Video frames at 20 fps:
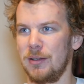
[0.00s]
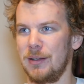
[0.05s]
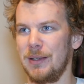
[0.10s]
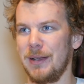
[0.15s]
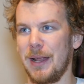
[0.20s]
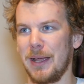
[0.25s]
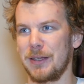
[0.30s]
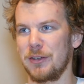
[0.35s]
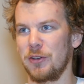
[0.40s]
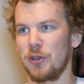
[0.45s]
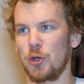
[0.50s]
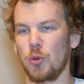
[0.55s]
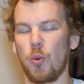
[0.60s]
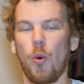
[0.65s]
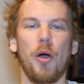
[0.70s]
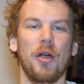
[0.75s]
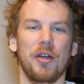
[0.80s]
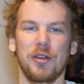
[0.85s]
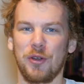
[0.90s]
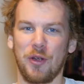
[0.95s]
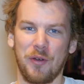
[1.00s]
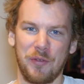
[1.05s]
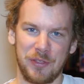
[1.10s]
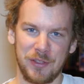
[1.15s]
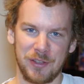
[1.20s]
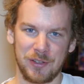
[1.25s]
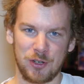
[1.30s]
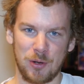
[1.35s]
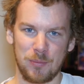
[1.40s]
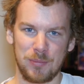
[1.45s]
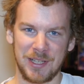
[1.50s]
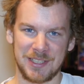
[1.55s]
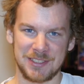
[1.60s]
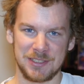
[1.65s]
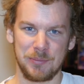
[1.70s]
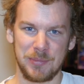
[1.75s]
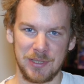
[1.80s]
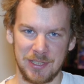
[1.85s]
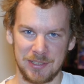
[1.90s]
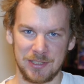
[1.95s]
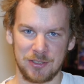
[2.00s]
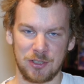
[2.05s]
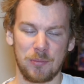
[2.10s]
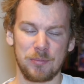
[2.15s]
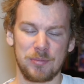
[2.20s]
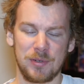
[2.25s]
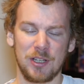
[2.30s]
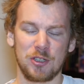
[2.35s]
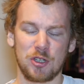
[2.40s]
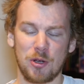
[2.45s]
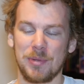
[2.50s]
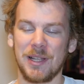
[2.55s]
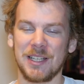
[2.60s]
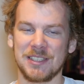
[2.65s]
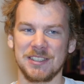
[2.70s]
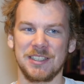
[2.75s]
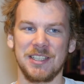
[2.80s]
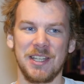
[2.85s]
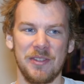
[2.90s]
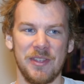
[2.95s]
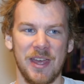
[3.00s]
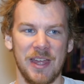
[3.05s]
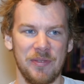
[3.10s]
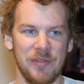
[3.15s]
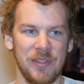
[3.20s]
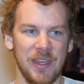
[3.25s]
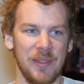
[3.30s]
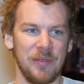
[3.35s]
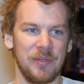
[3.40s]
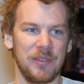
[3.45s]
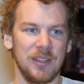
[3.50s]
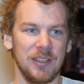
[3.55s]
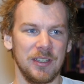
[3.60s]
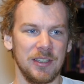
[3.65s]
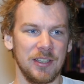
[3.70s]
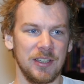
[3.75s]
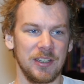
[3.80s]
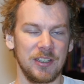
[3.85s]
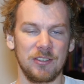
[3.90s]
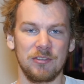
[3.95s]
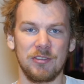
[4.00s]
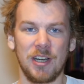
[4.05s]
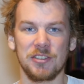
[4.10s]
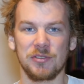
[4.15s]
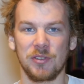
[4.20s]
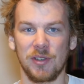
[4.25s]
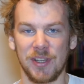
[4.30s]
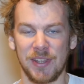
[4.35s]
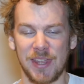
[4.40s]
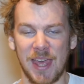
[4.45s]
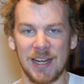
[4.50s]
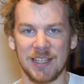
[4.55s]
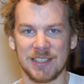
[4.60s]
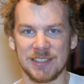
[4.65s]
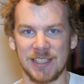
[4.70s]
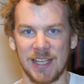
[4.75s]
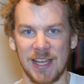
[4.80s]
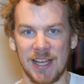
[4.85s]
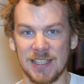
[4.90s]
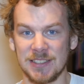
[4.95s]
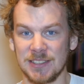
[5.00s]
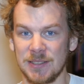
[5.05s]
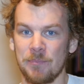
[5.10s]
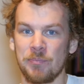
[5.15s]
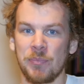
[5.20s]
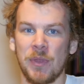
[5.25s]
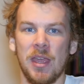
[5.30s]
like a quarter of the complexity that Race for the Galaxy has.